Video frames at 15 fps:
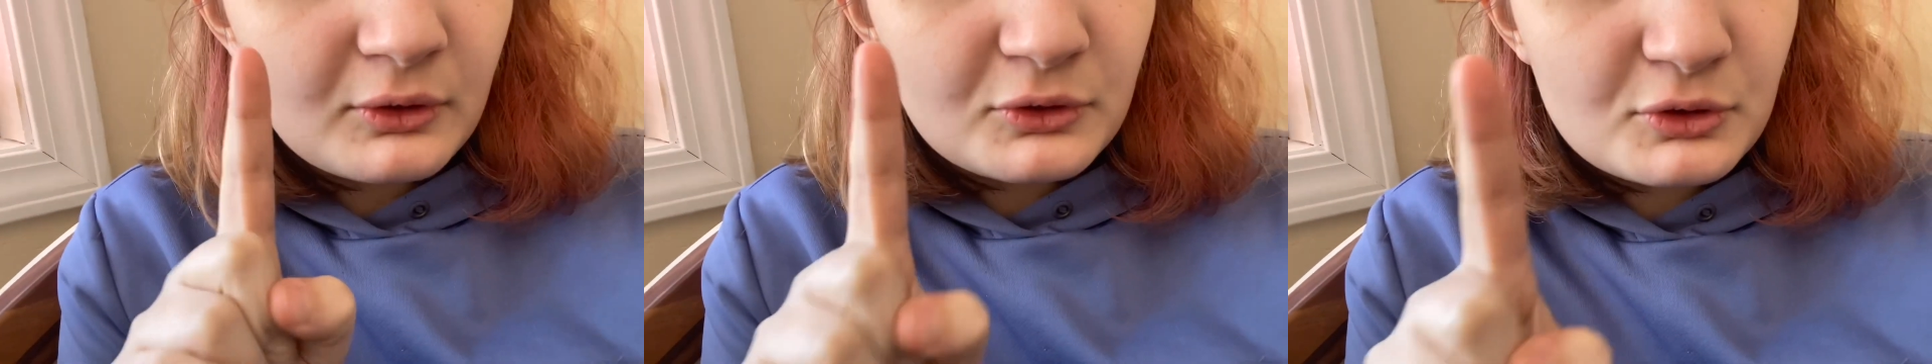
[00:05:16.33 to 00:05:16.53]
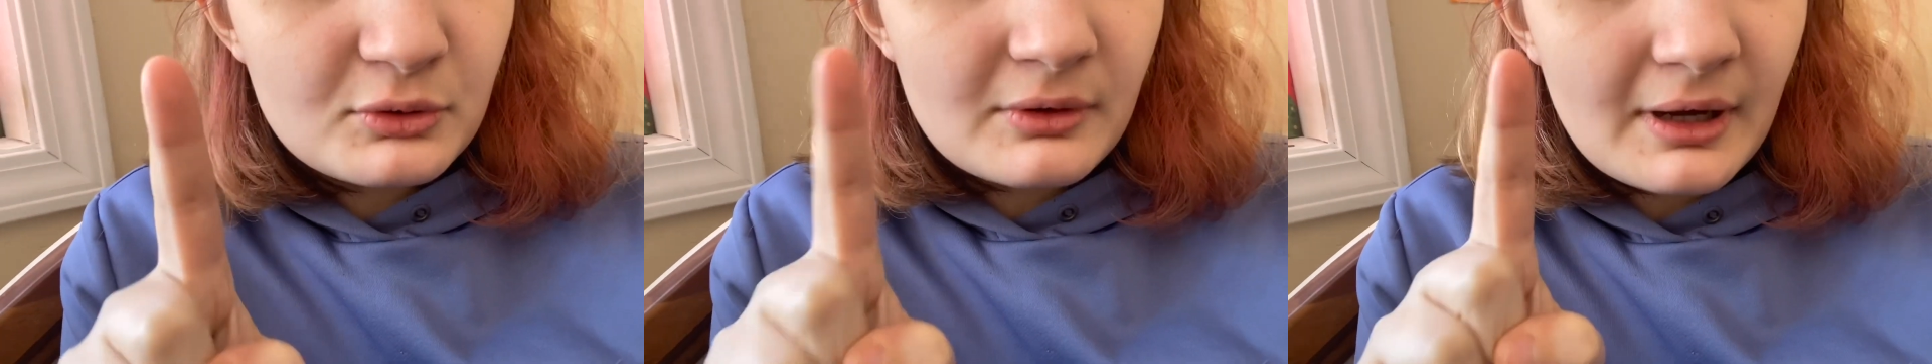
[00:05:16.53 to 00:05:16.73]

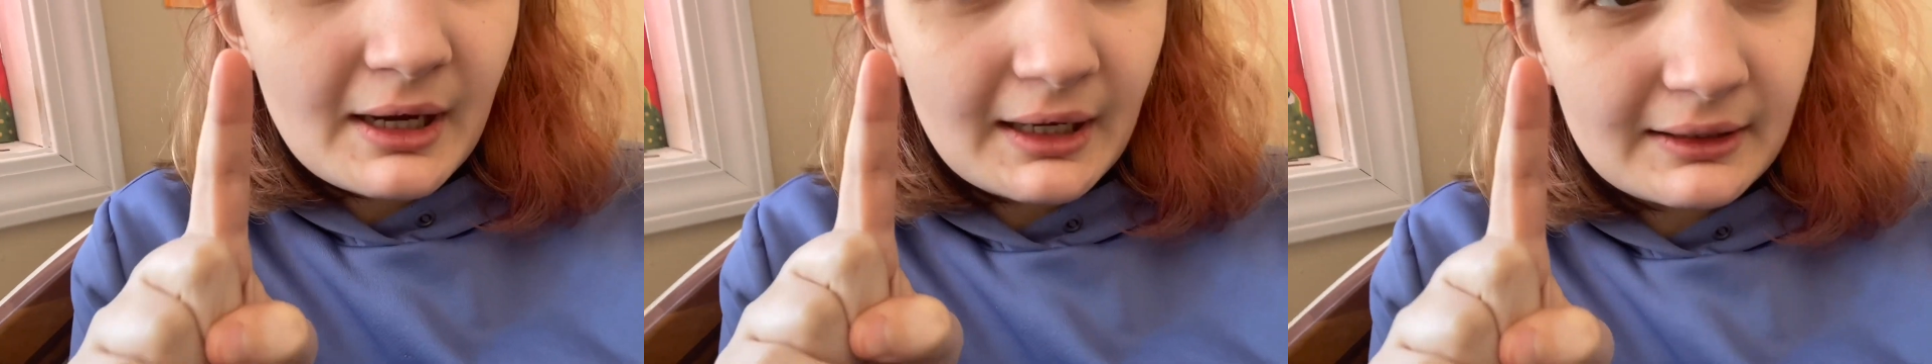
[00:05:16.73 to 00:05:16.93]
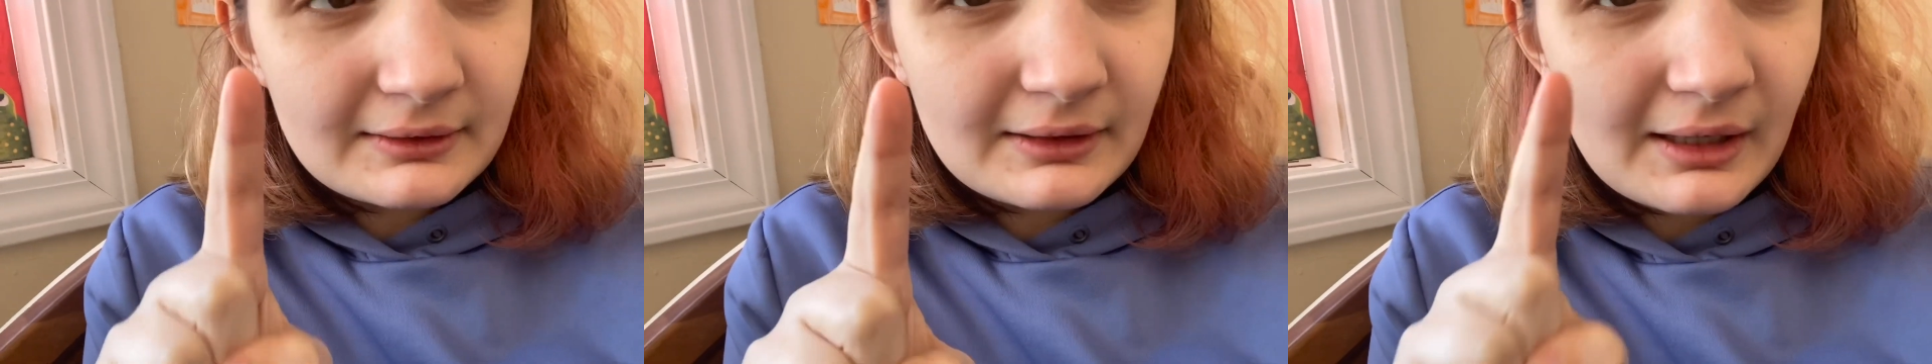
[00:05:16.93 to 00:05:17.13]
to
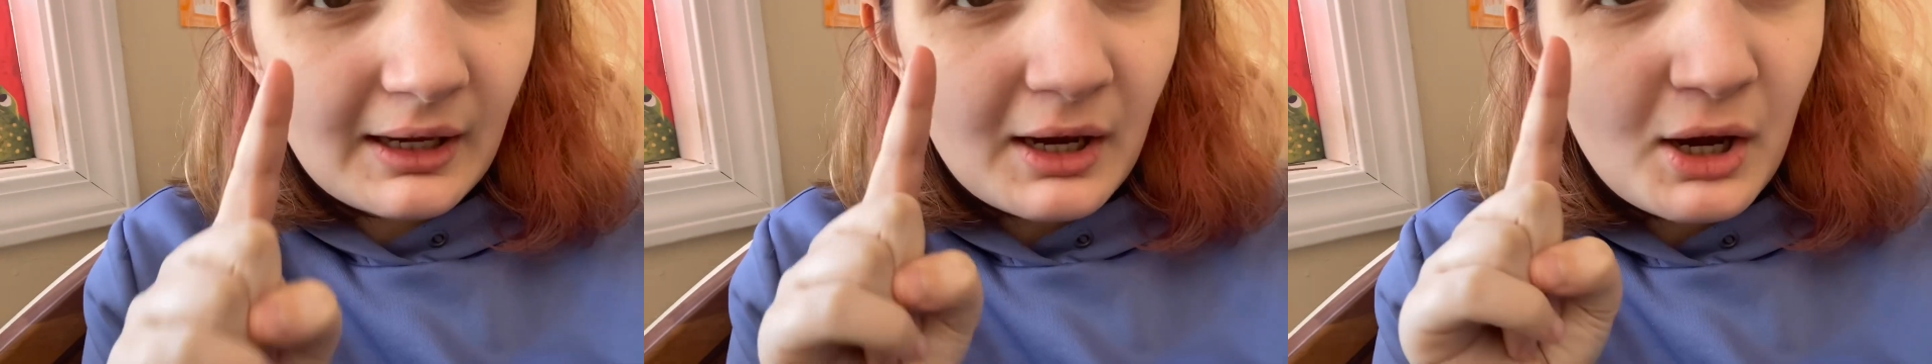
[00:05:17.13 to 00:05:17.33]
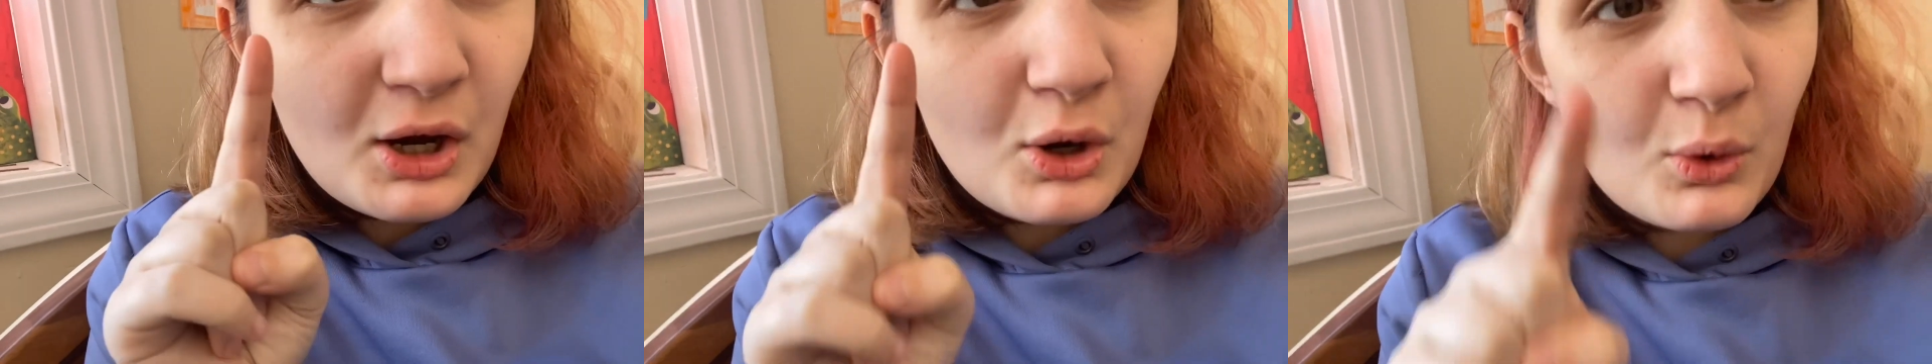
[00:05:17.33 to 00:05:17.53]
act like
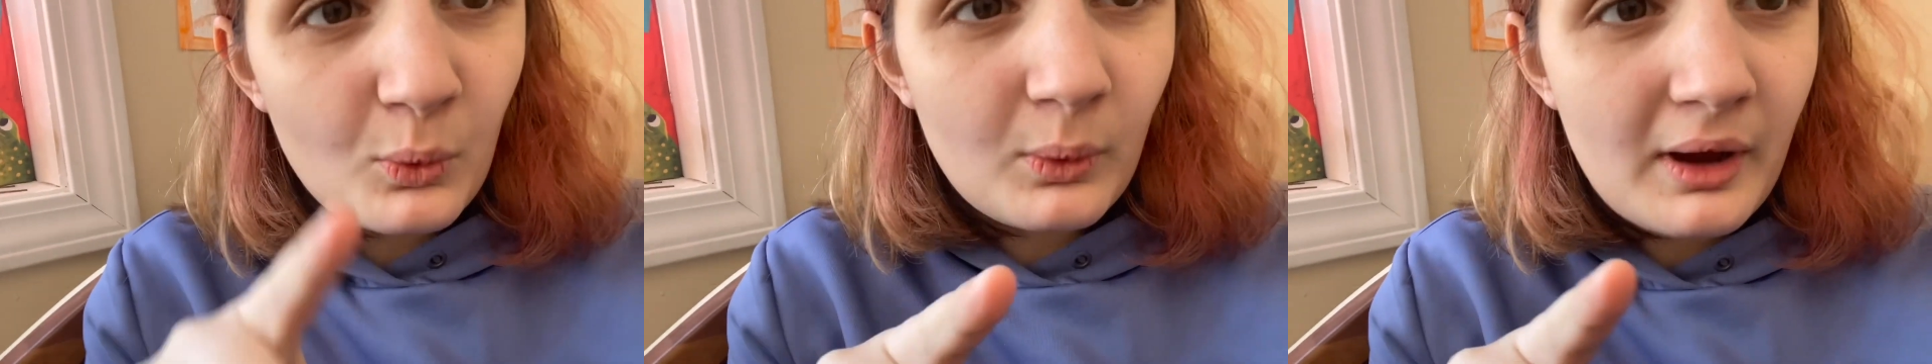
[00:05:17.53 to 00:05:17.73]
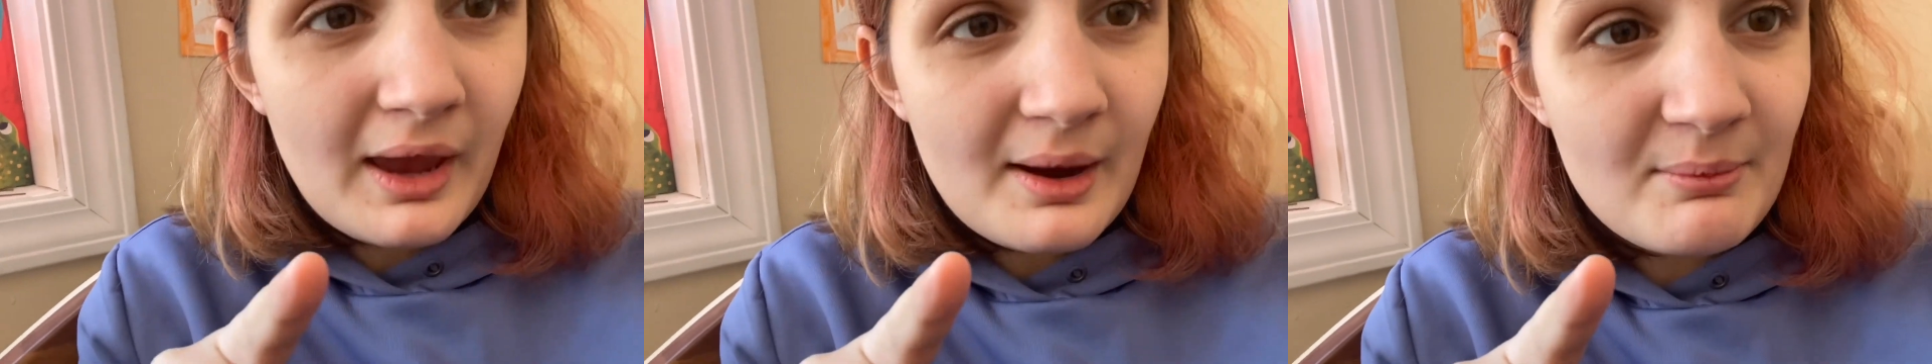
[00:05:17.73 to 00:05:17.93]
a
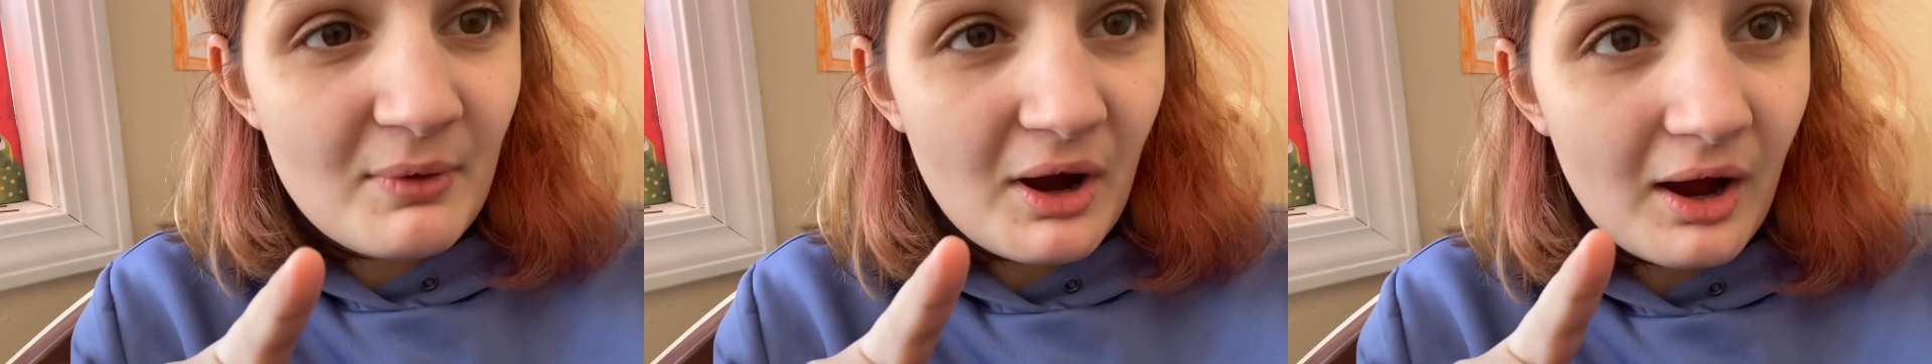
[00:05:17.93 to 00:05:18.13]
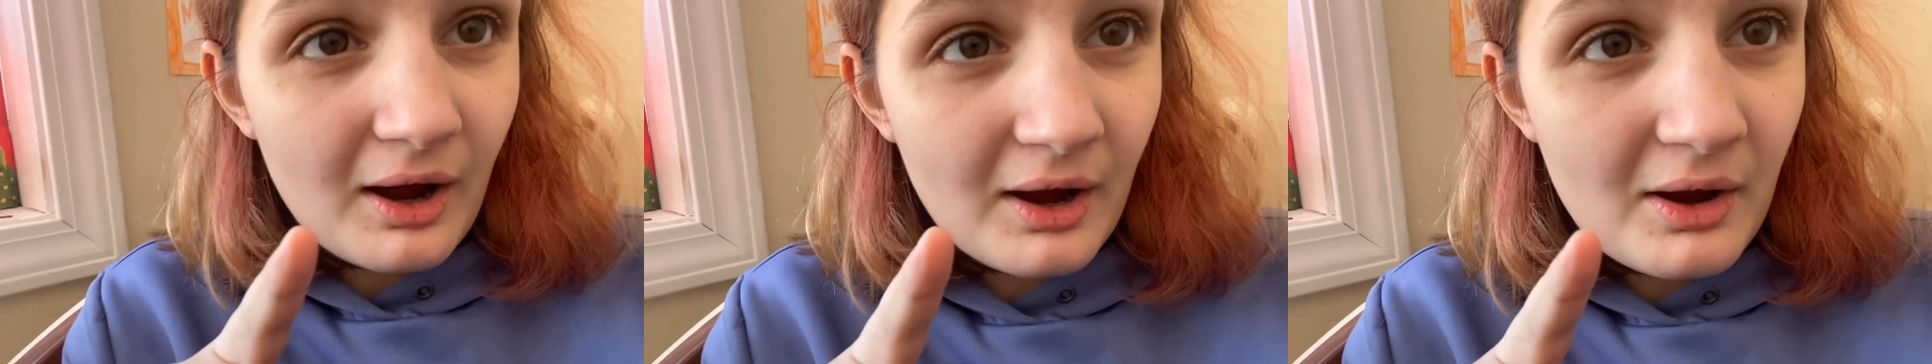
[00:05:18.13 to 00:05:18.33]

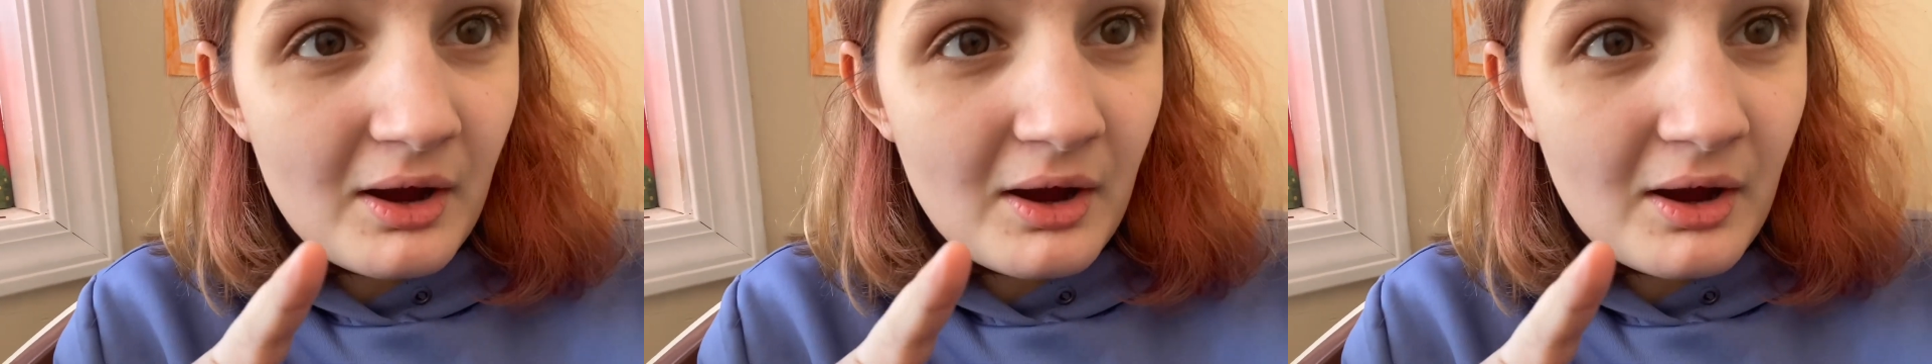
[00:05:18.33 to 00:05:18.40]
grandma,